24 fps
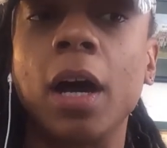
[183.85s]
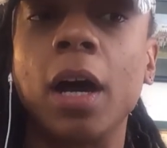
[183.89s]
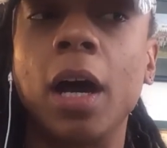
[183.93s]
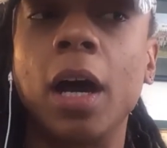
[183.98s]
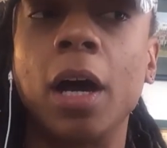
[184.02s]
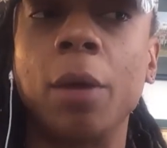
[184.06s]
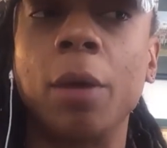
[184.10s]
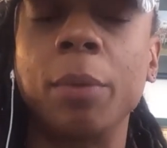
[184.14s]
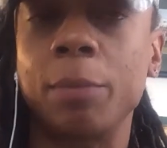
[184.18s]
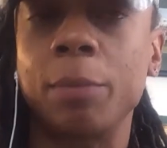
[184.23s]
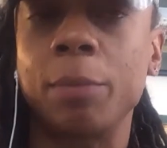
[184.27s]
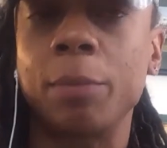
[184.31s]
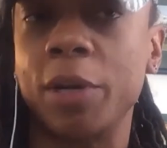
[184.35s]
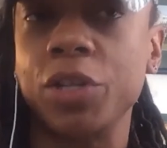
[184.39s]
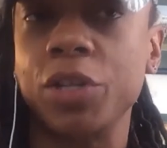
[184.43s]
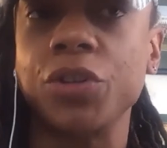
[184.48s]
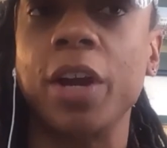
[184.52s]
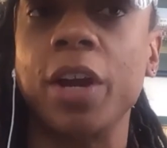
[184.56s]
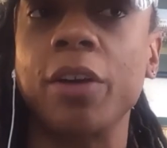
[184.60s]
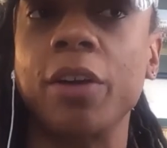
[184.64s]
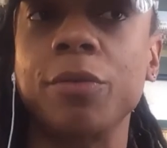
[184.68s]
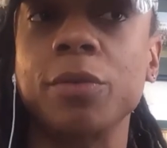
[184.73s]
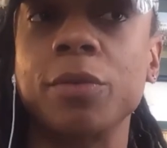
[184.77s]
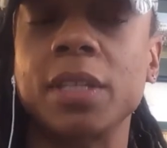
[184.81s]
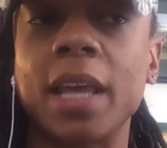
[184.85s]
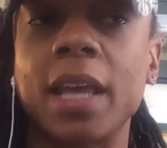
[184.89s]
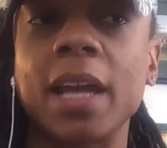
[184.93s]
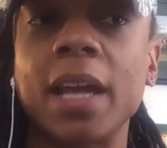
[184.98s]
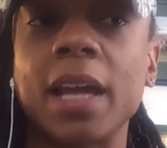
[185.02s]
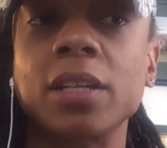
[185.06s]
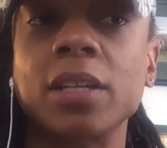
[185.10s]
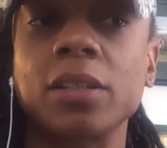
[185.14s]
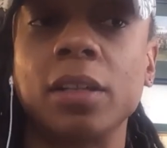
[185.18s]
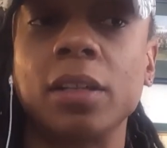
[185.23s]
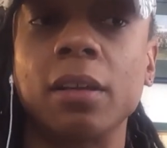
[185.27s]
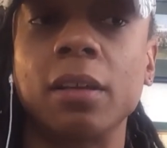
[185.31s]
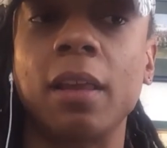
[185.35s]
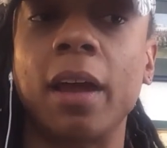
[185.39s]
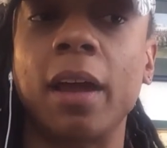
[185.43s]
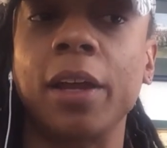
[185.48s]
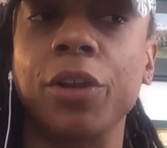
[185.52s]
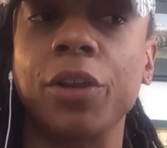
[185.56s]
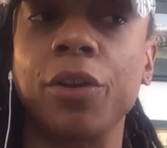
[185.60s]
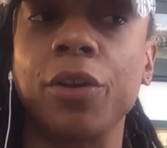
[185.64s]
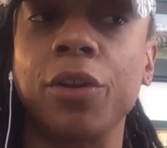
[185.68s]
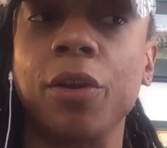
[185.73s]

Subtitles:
And my trainer was actually like,